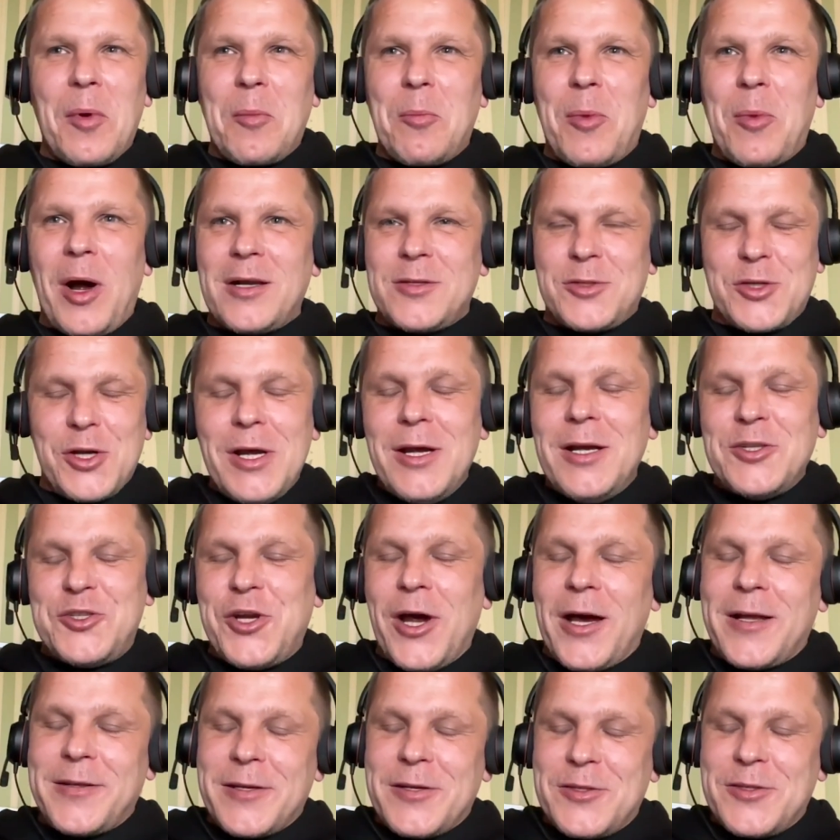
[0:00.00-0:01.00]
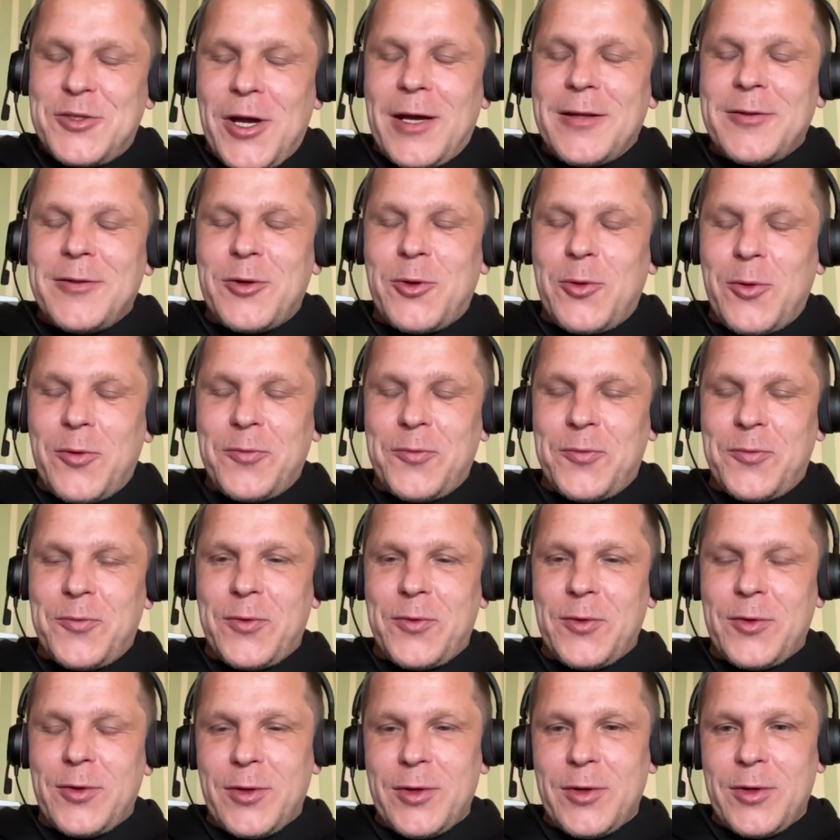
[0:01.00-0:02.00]
batch chunk of
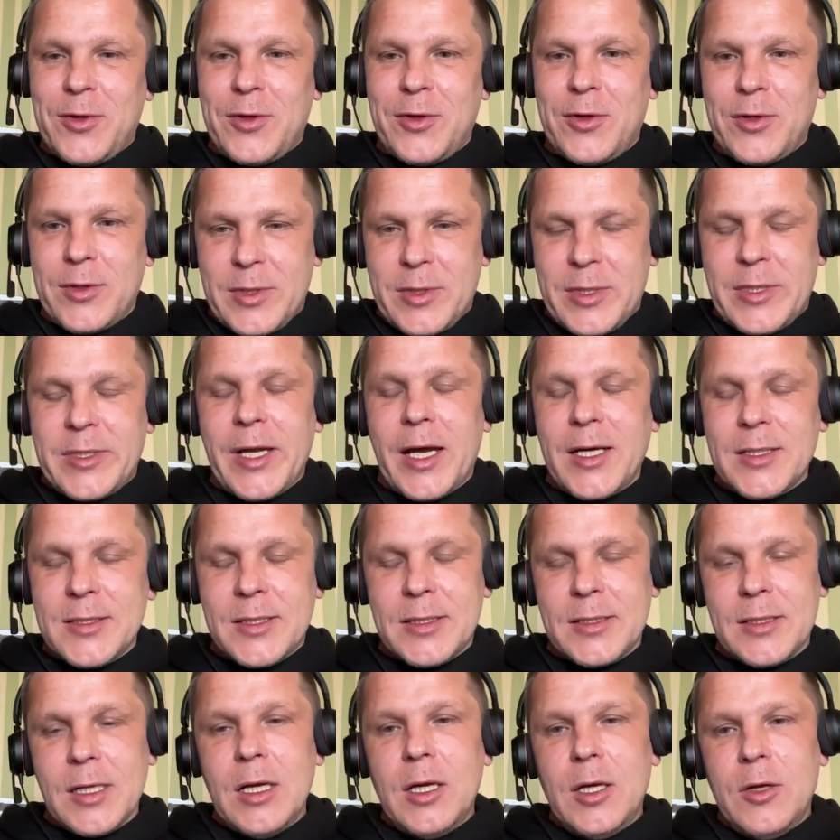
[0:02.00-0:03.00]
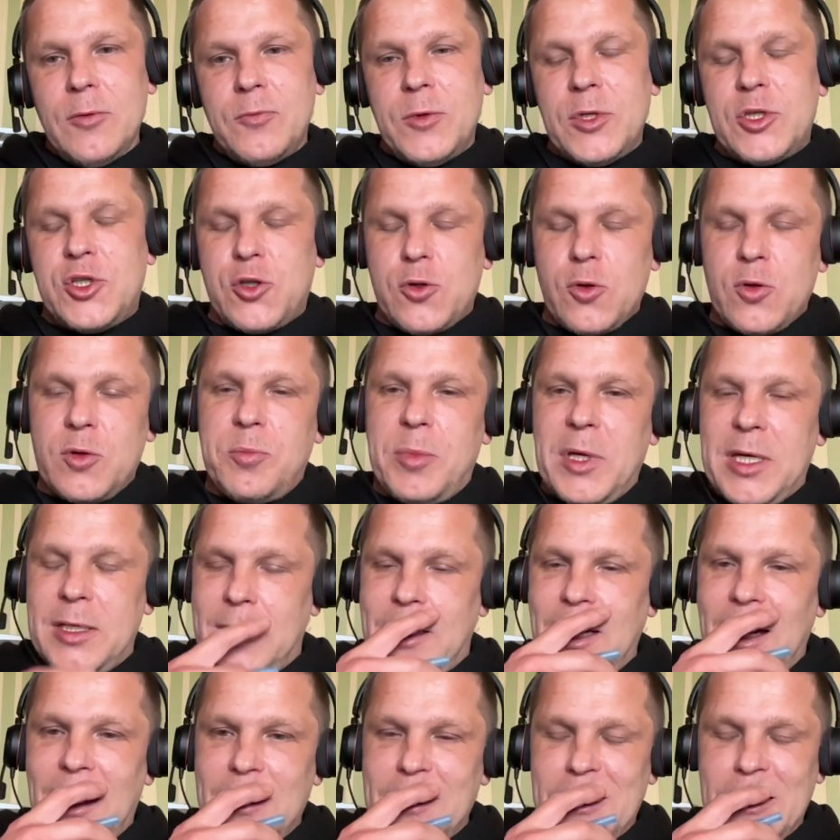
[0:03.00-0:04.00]
tasks which should be
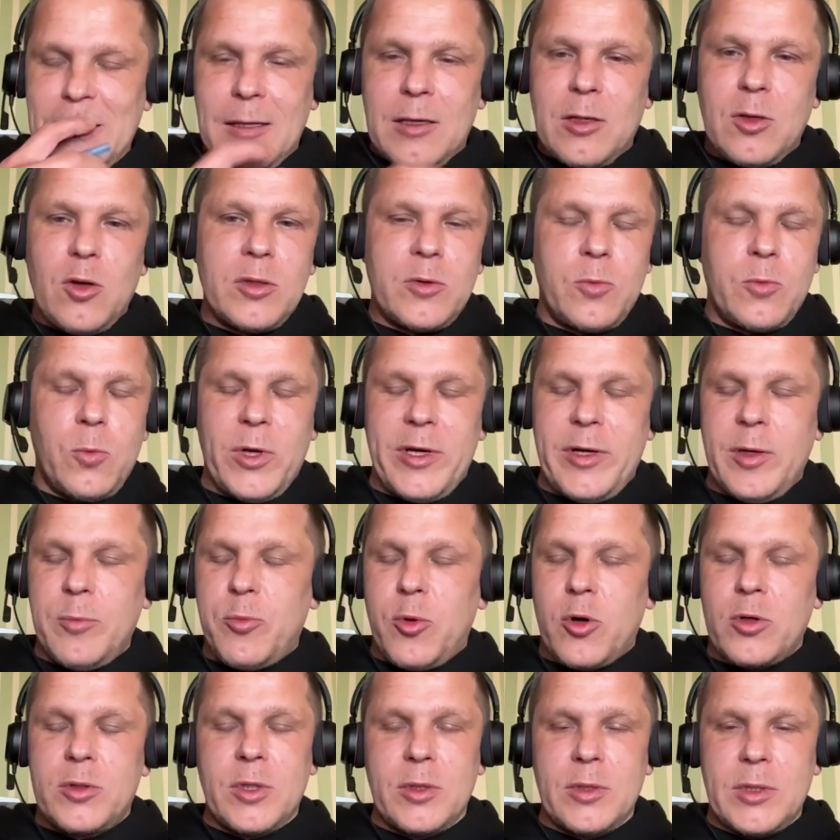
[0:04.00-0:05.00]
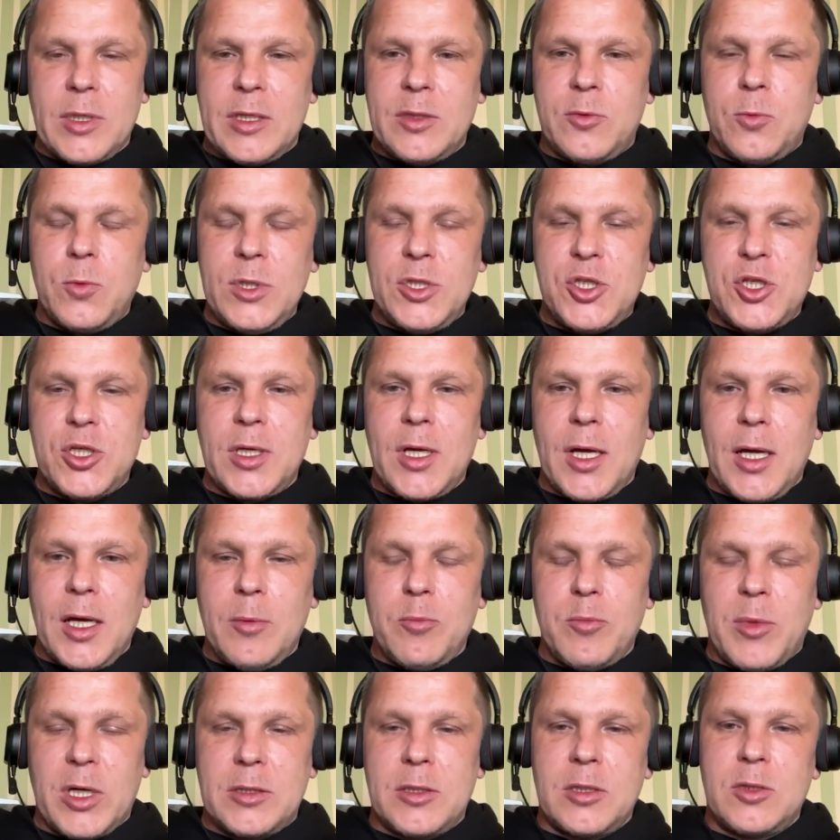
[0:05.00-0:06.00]
done, not very important at which
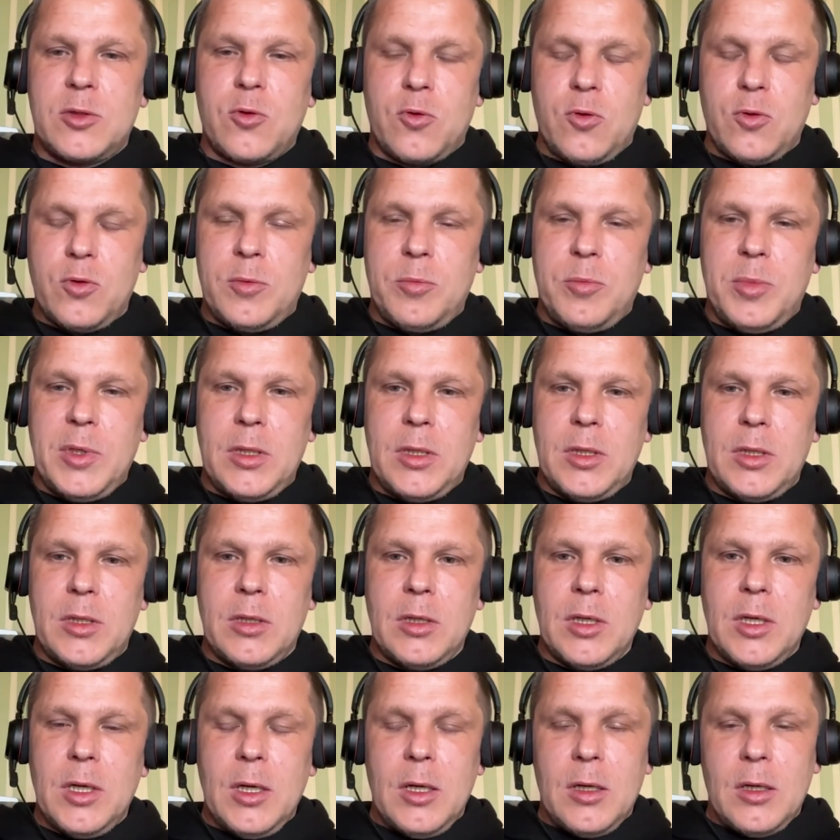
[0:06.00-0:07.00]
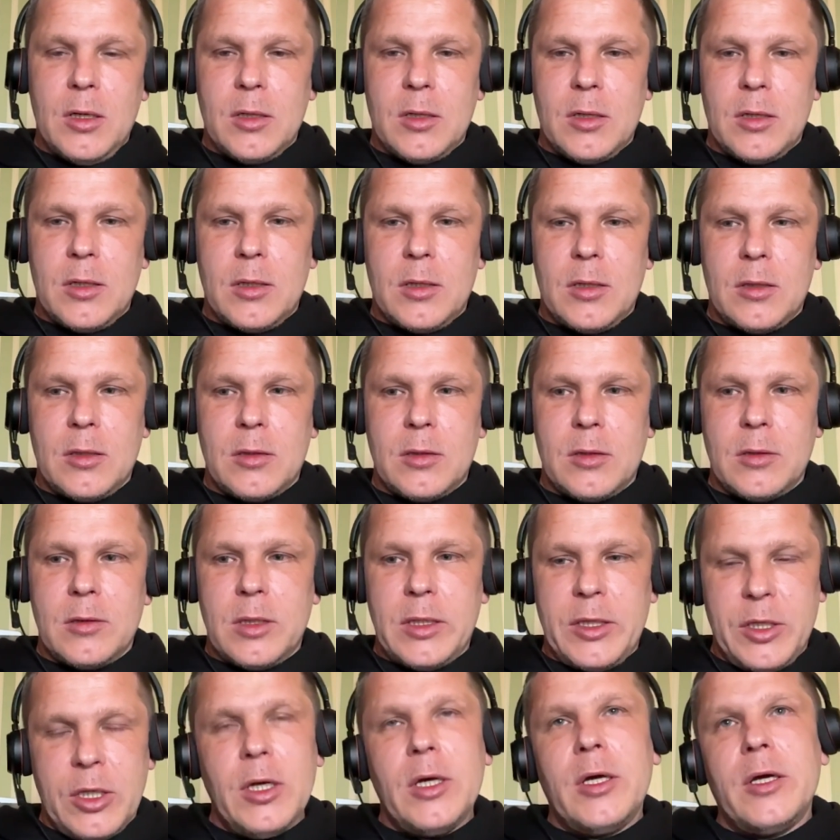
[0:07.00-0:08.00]
time, but it could be
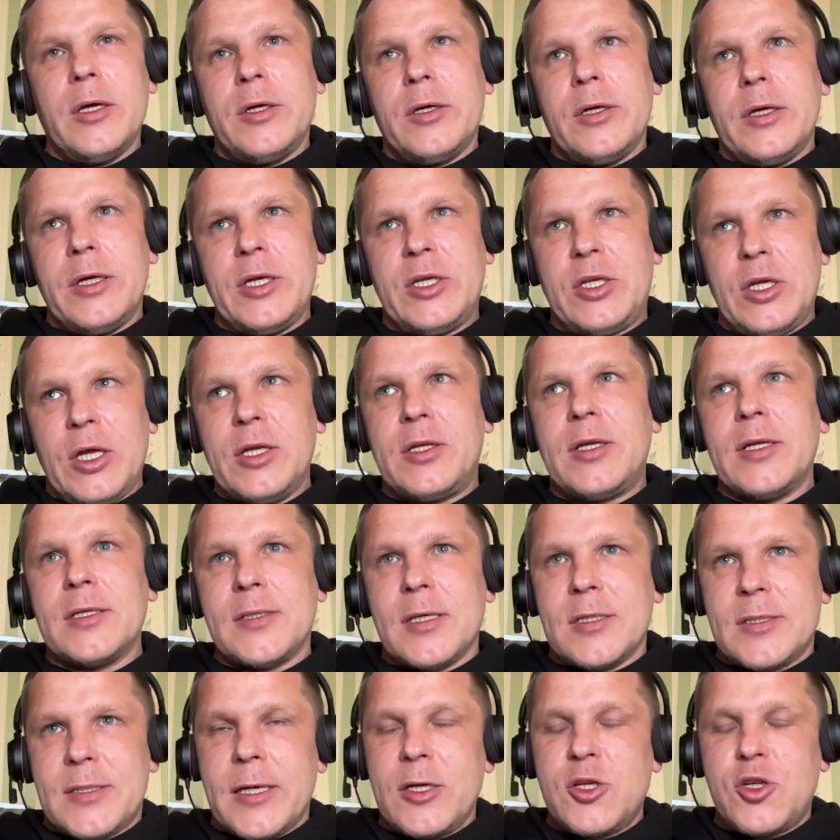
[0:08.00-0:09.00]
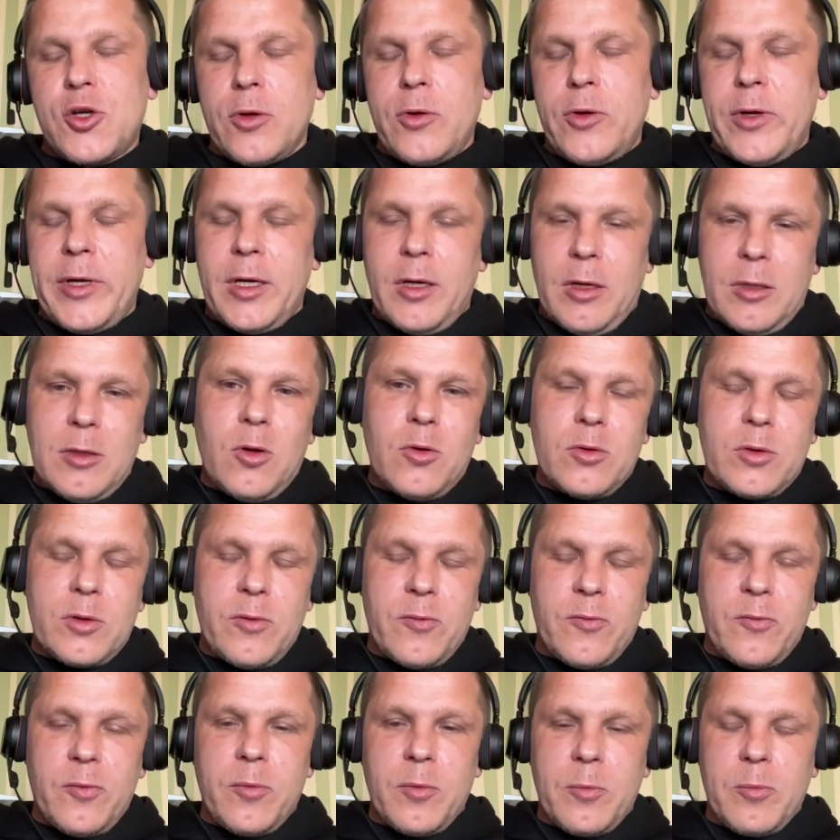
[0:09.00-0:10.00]
it is necessary a lot
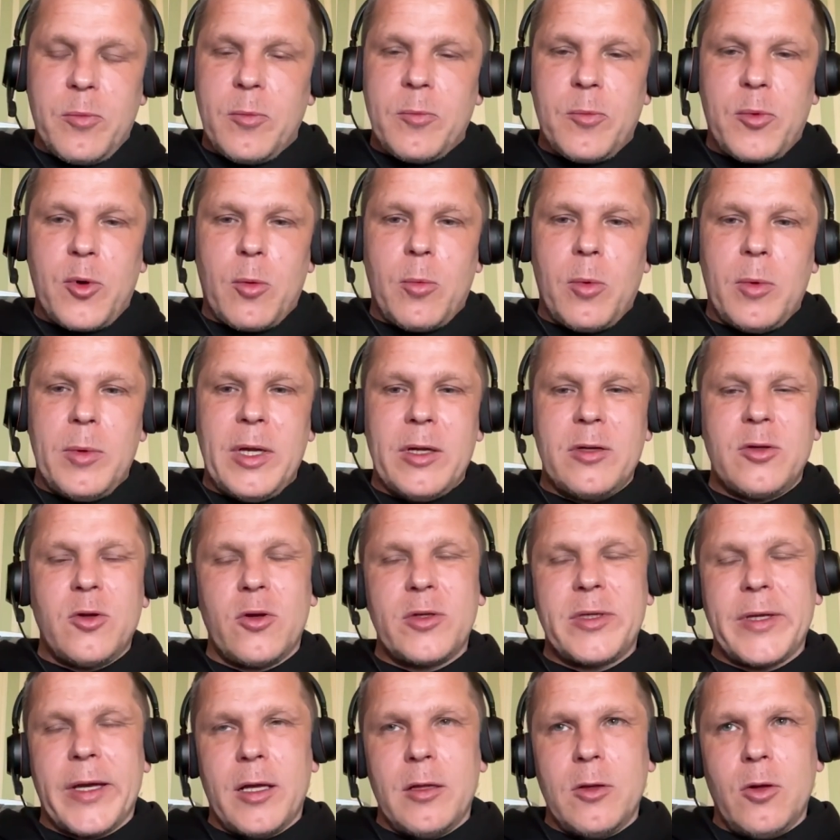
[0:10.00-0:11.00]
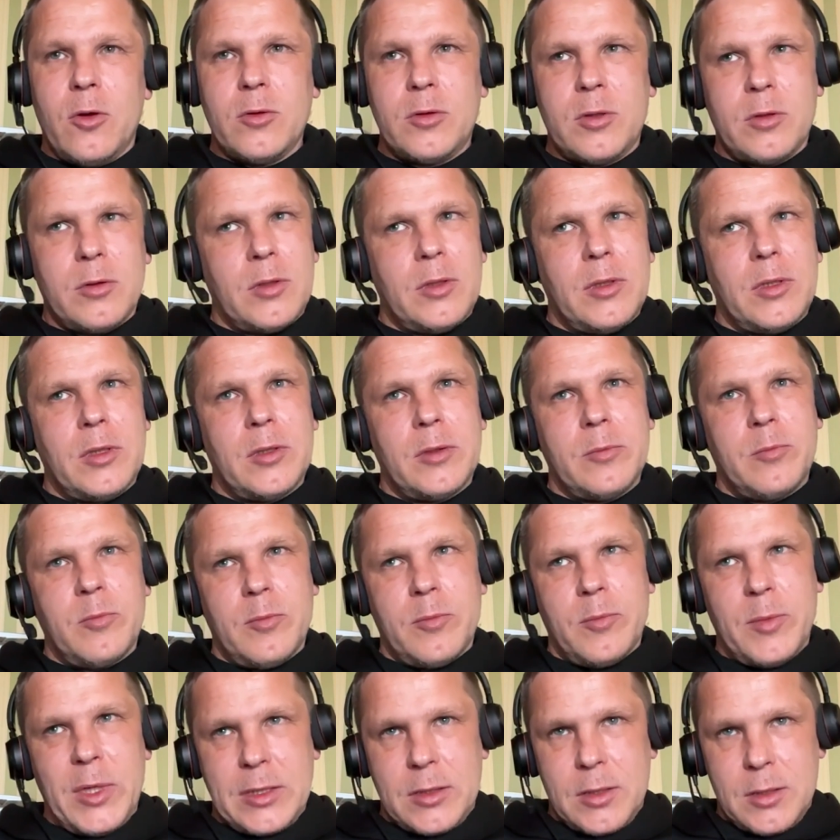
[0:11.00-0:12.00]
of, probably not a lot,
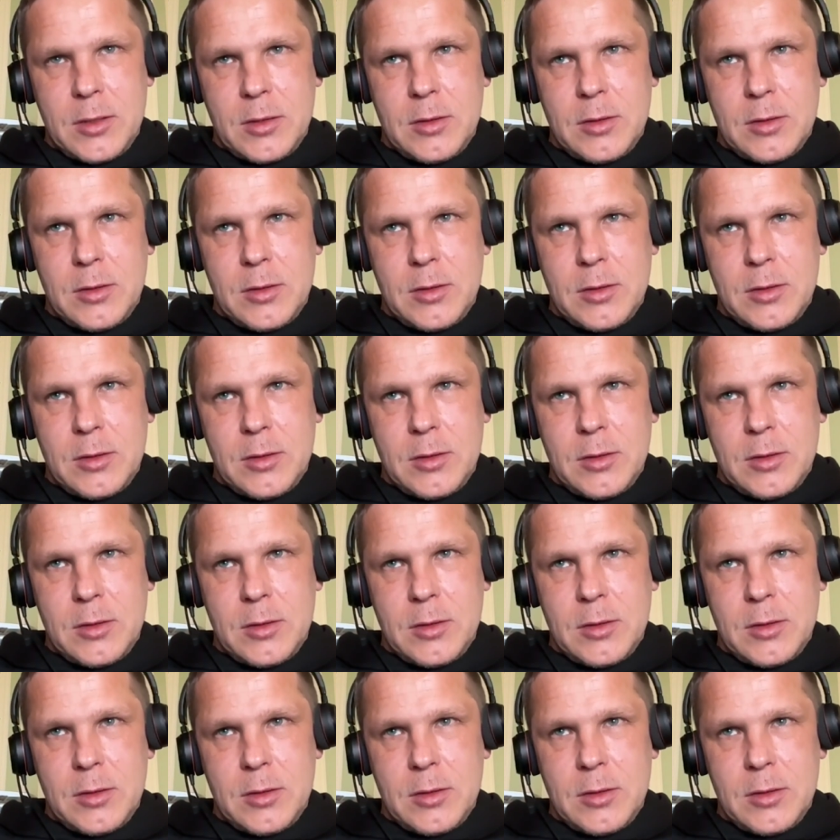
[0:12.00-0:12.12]
but